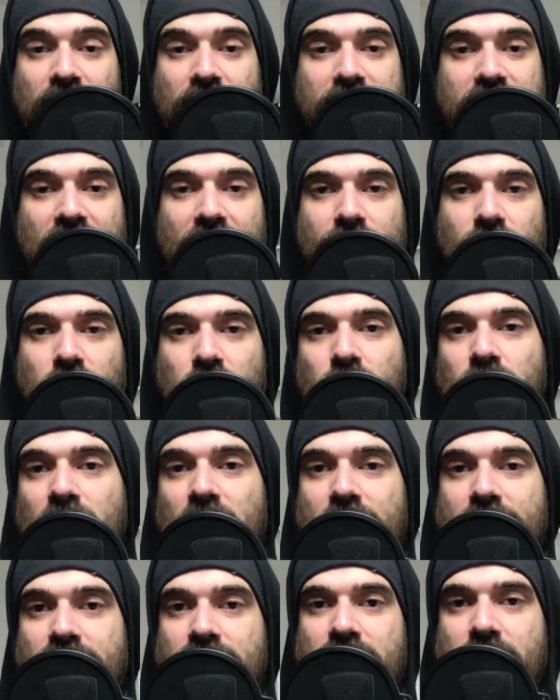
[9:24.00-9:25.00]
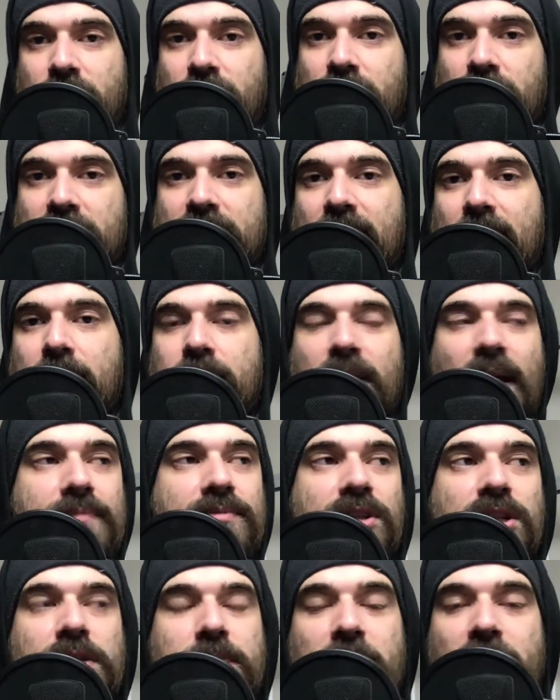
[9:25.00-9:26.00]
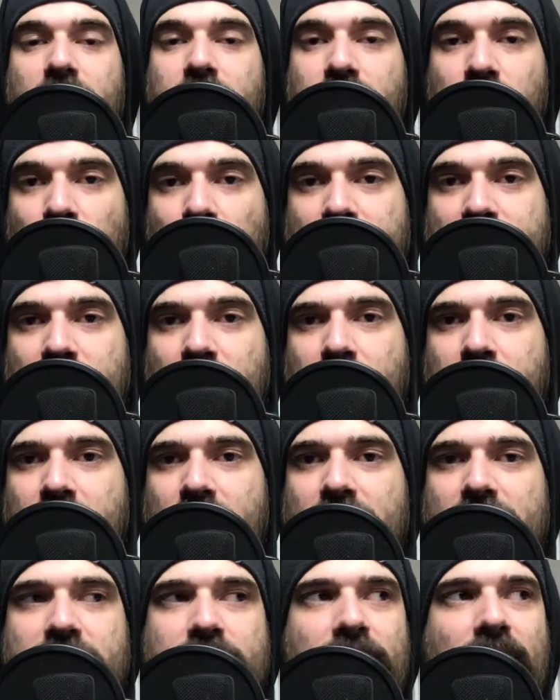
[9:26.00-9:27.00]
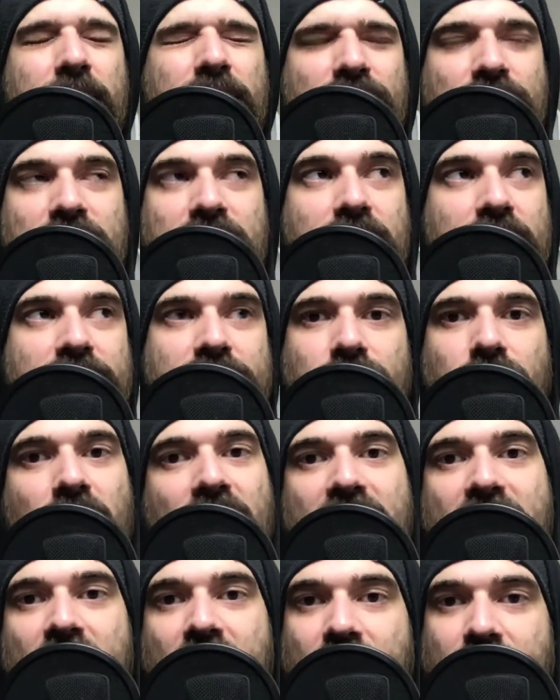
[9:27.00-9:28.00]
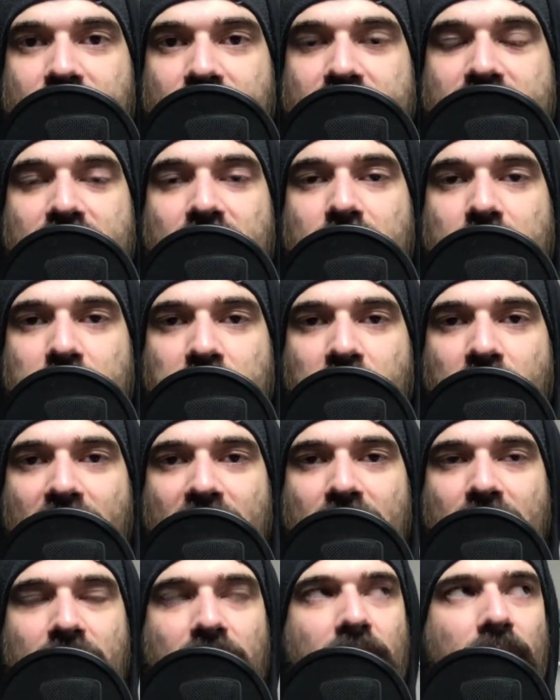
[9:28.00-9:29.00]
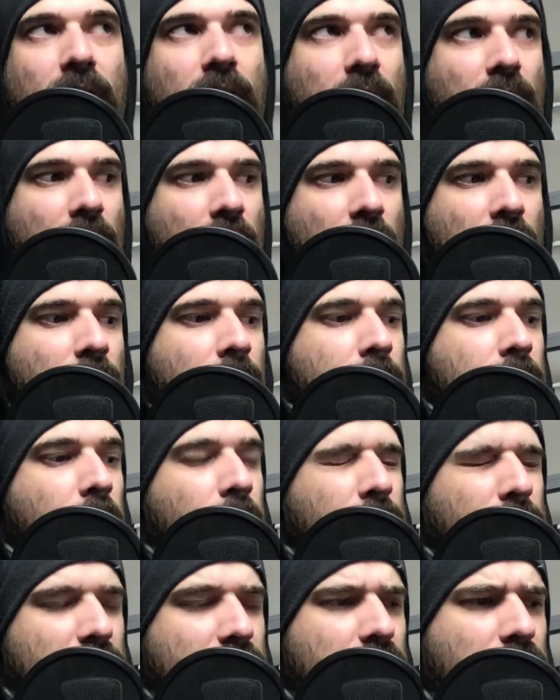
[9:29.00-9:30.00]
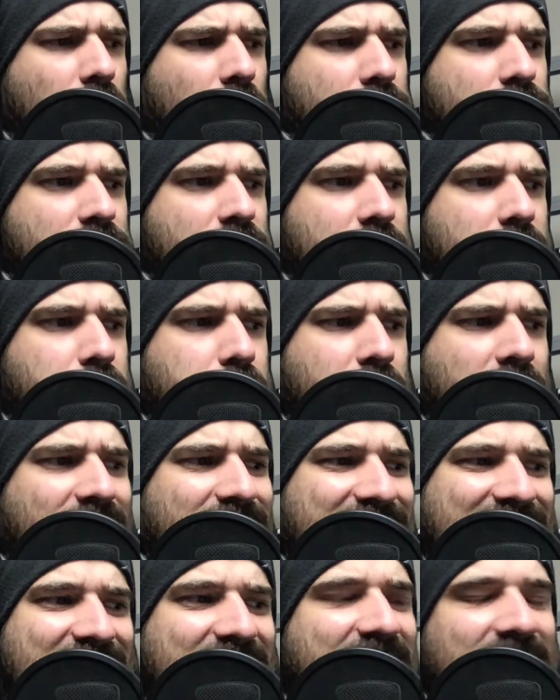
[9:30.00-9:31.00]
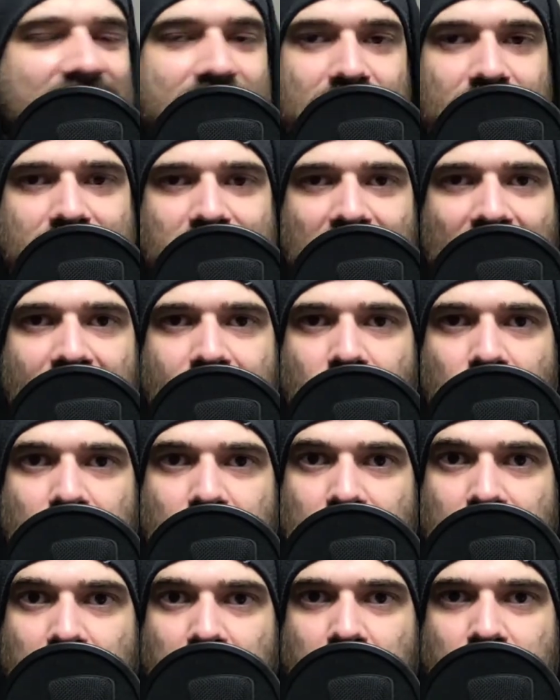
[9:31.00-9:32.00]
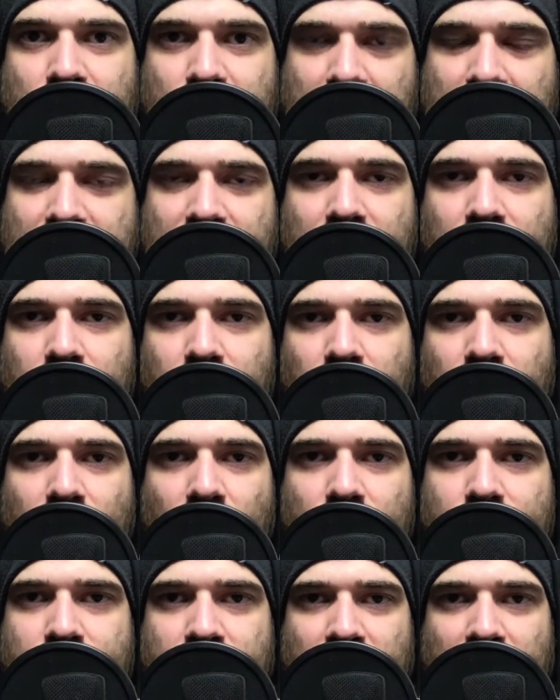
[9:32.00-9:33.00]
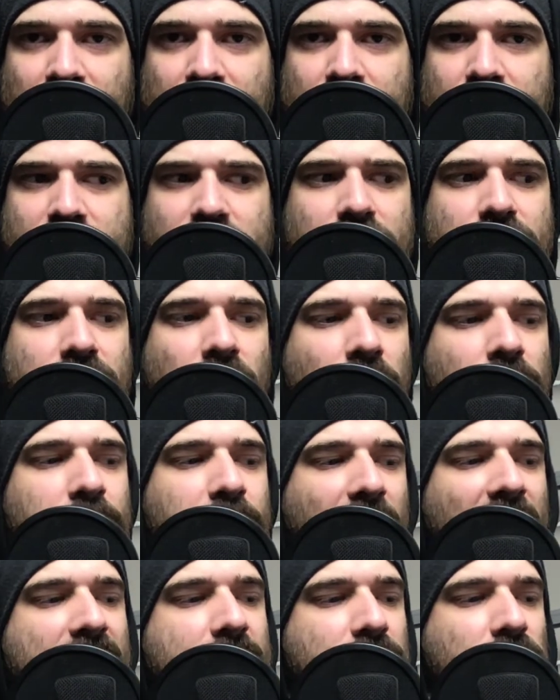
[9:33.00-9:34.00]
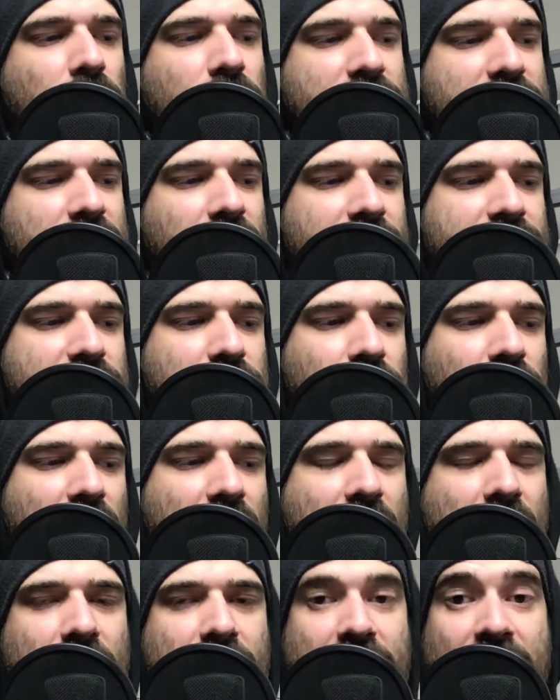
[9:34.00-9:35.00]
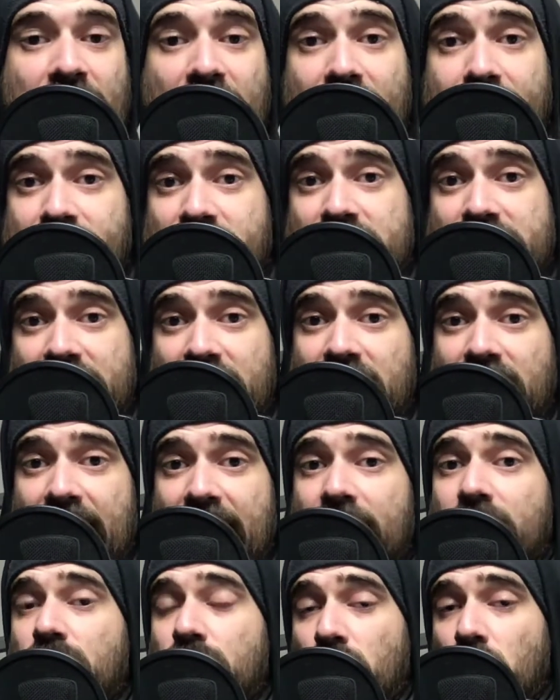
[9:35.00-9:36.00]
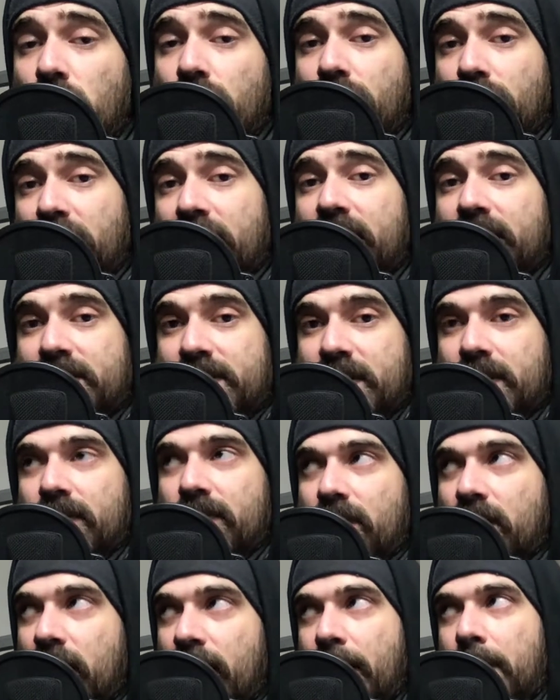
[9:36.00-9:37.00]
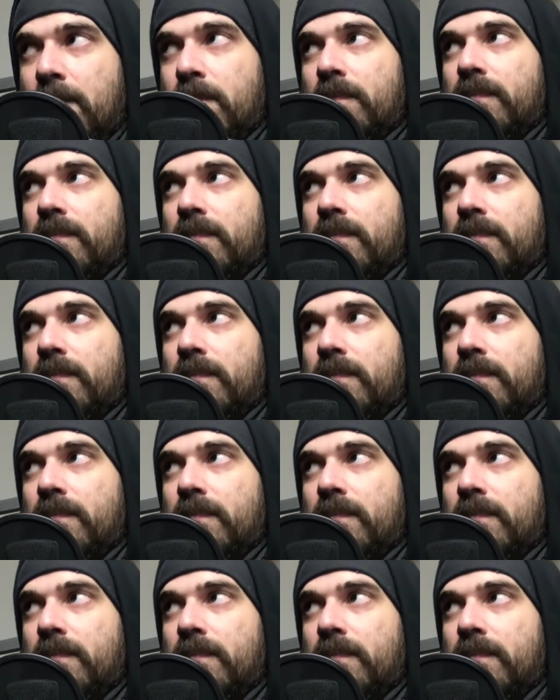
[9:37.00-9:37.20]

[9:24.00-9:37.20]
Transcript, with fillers: doesn't have a good relationship with her dad. Maybe she's been abused in the past. Maybe she doesn't know how to understand men. You know, she clearly doesn't have her, her shit together emotionally. So don't blame yourself too hard. Now, having said that, you're not innocent, right?